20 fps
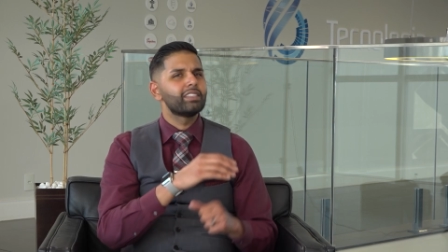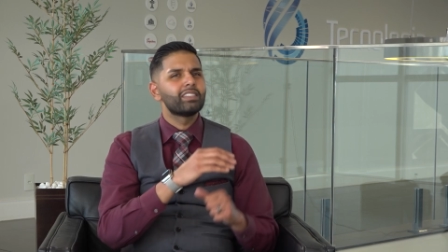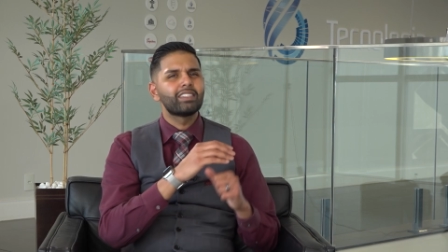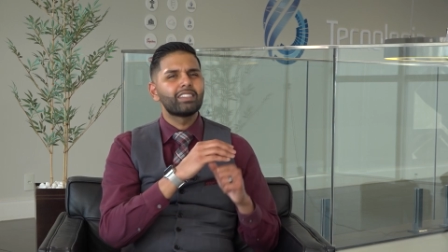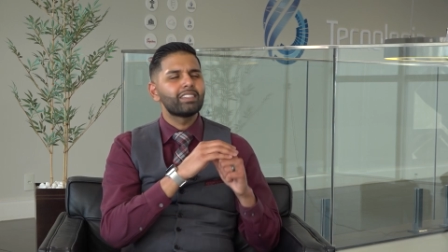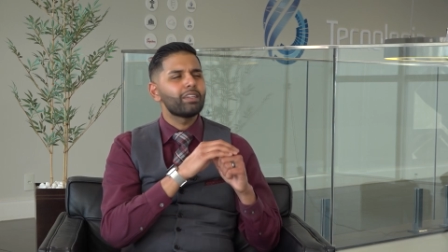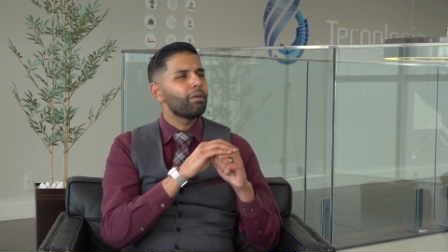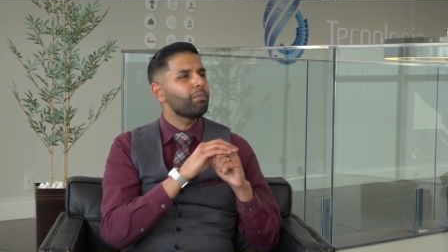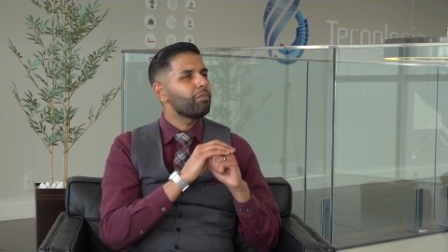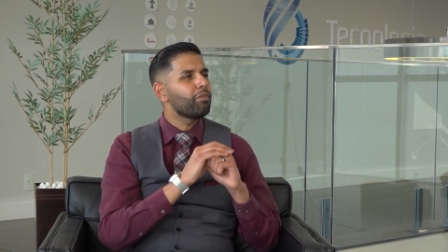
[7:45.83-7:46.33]

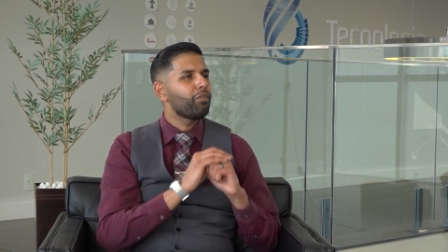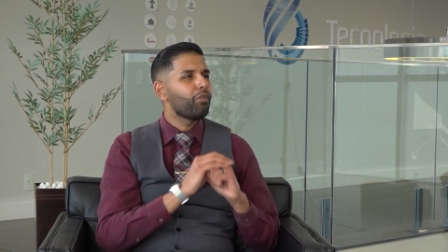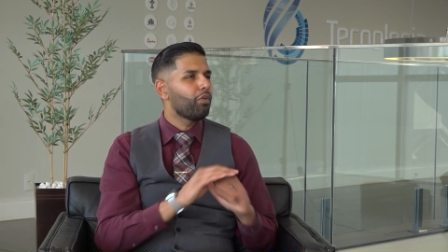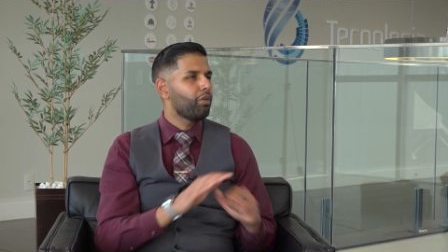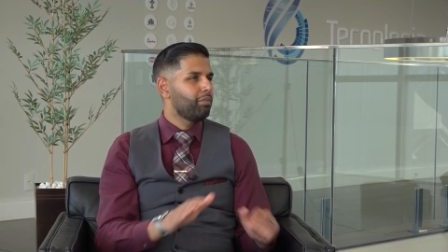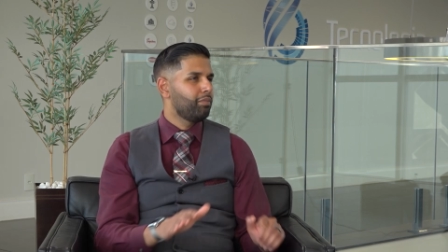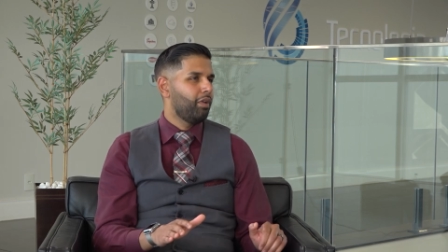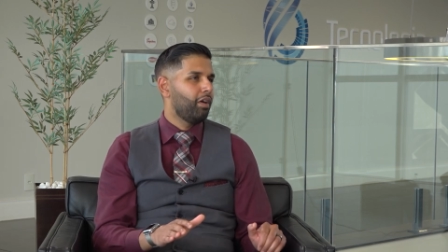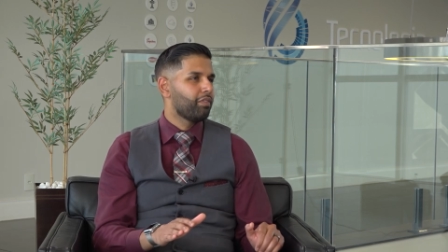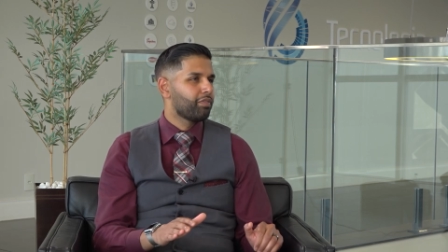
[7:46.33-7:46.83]
some
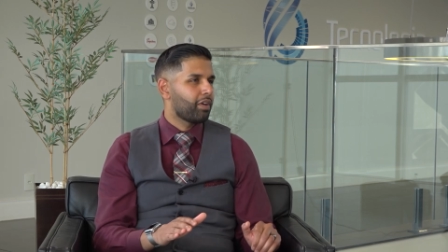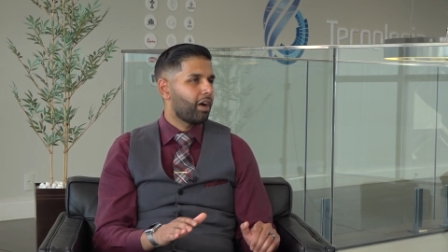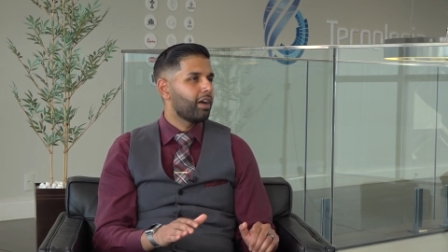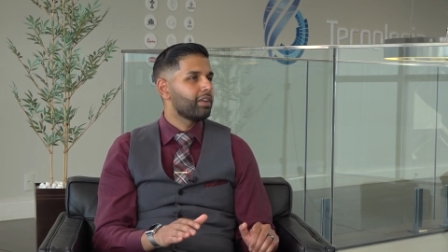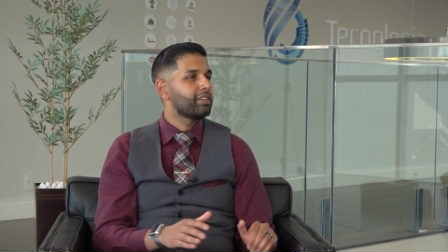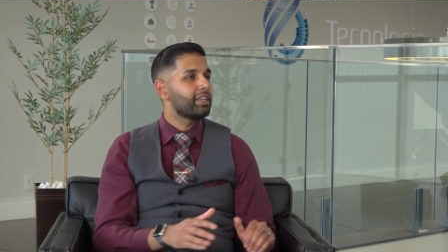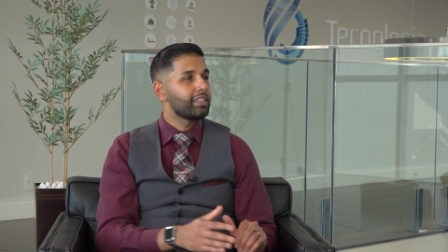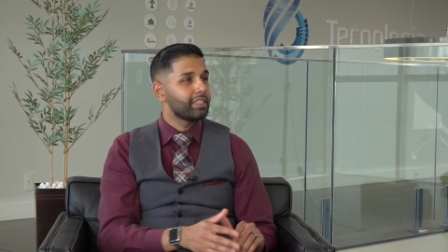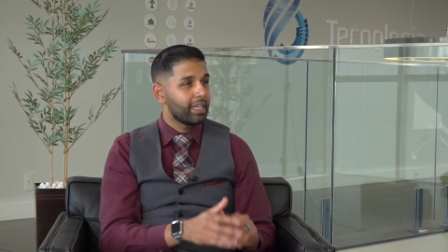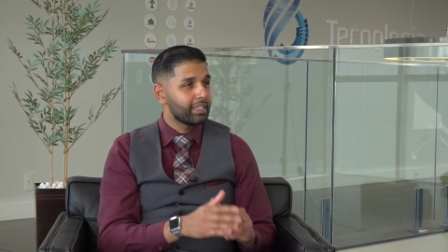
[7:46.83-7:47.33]
form of
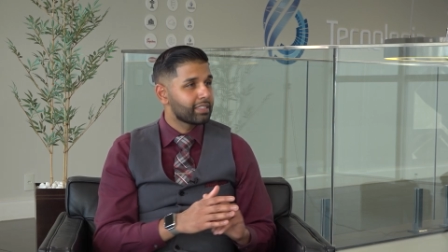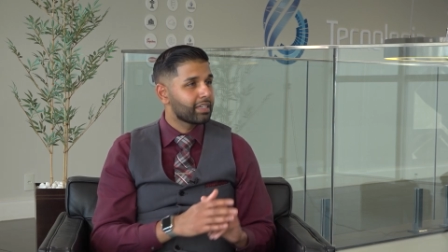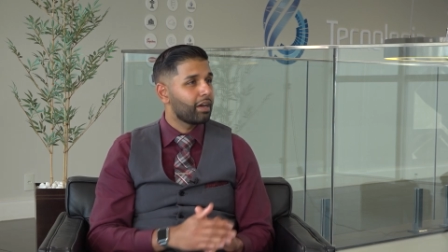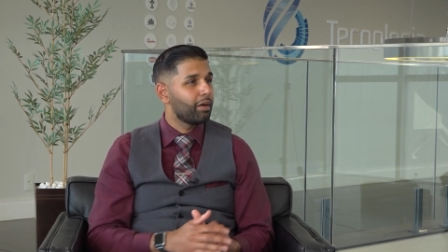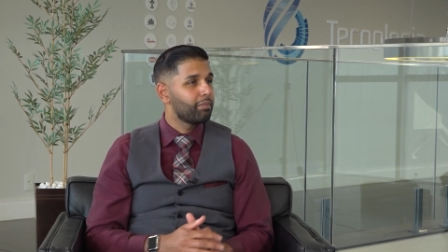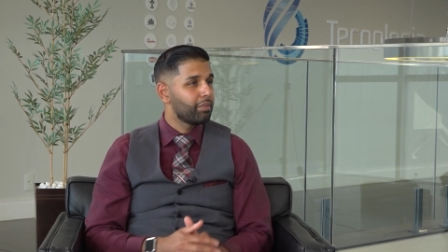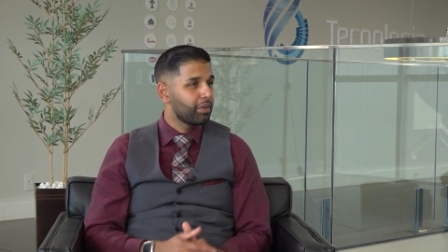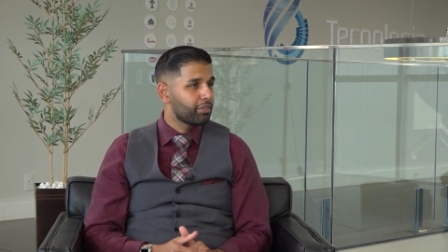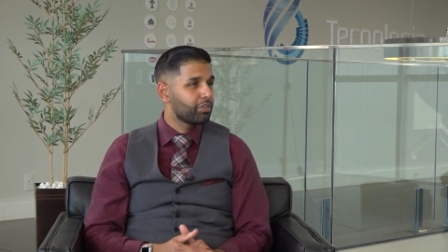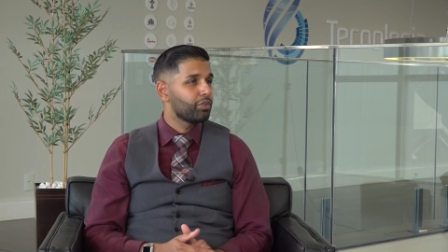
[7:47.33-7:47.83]
content that's
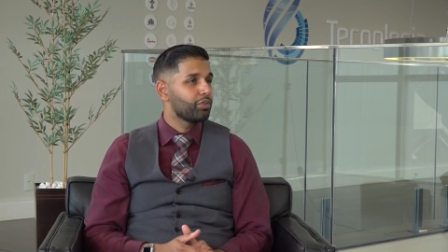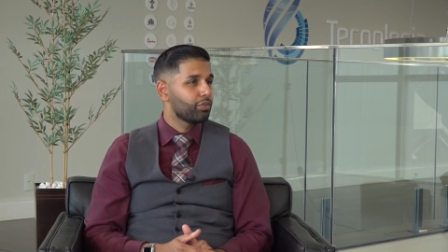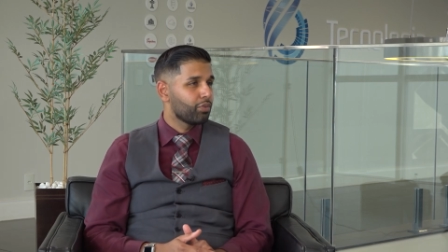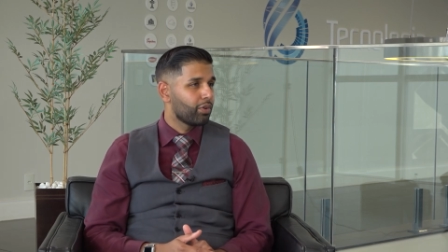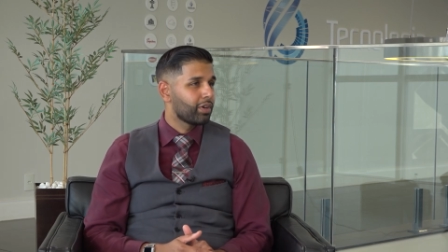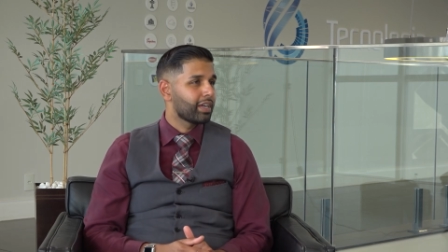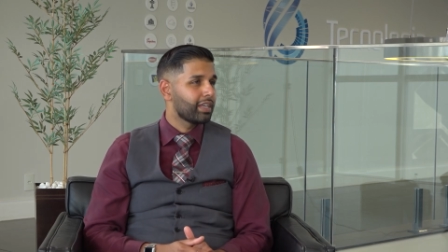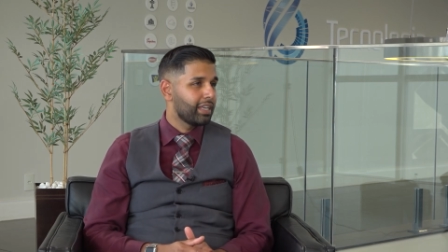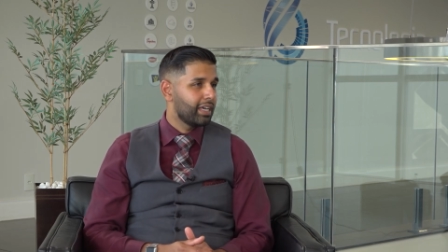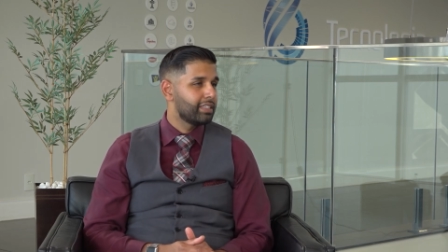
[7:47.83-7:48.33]
coming to an
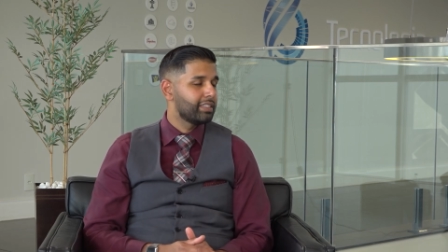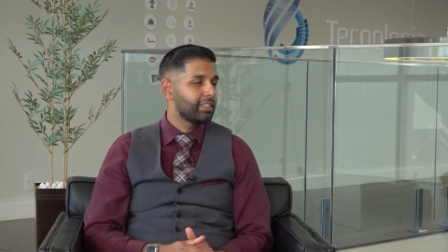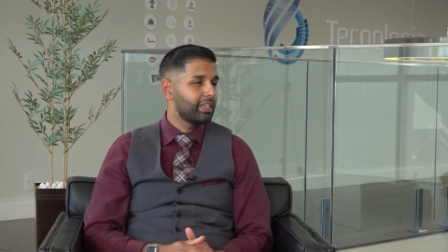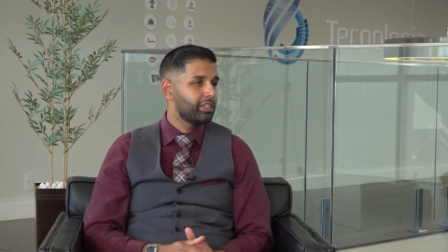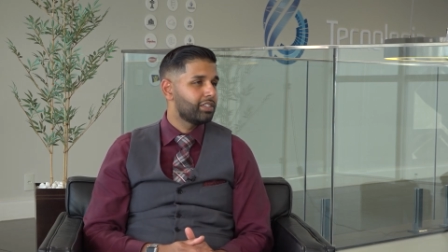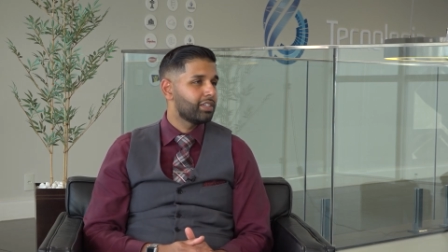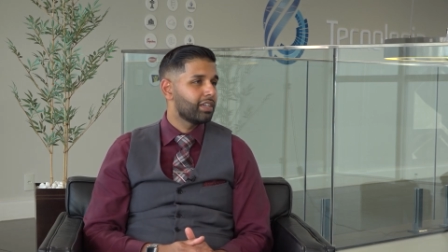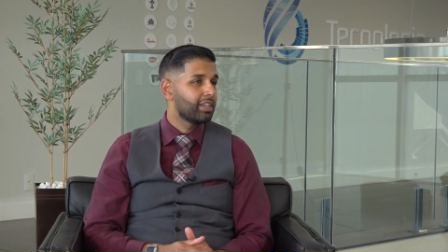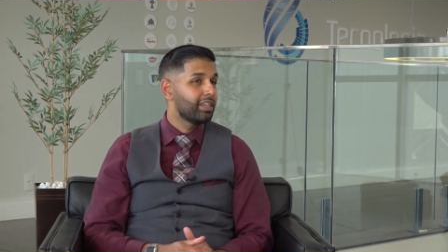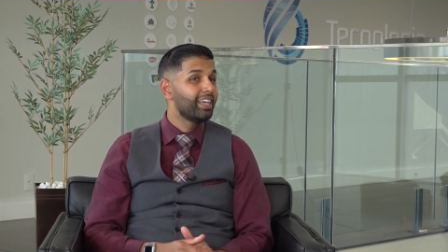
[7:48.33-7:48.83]

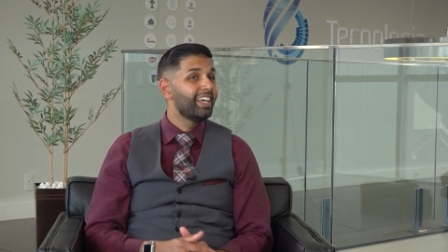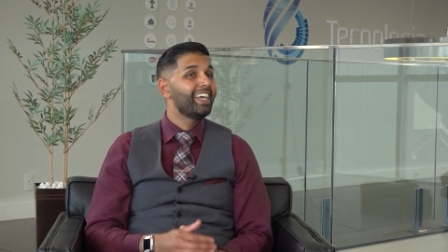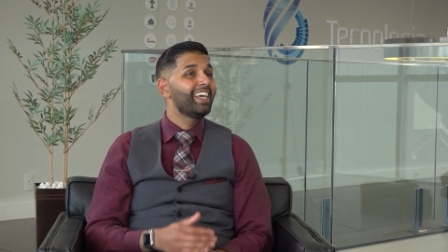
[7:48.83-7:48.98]
organization,